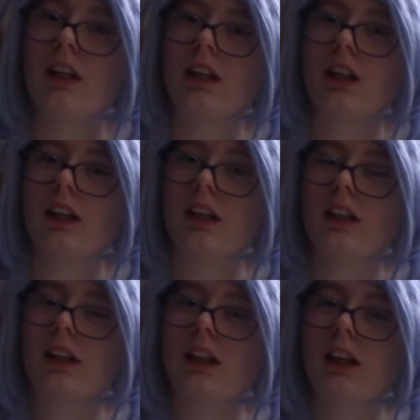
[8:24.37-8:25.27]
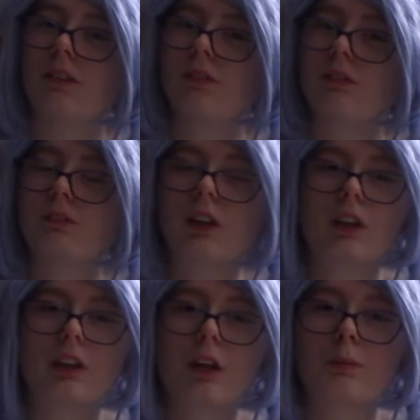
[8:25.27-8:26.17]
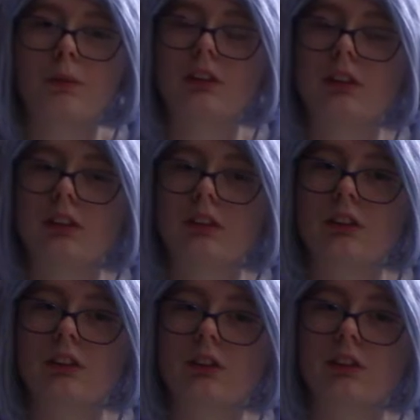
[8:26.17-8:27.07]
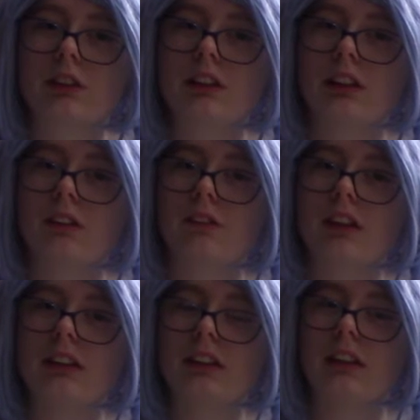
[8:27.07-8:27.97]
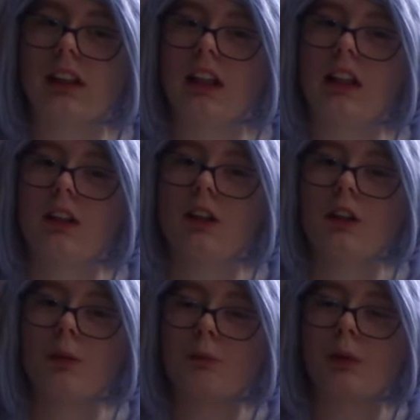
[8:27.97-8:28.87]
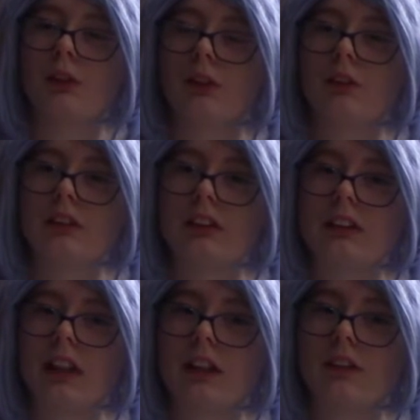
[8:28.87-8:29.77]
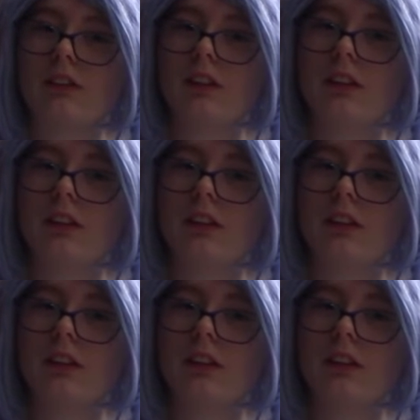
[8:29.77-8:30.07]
I've heard a couple of stories in the ways that they put notes down,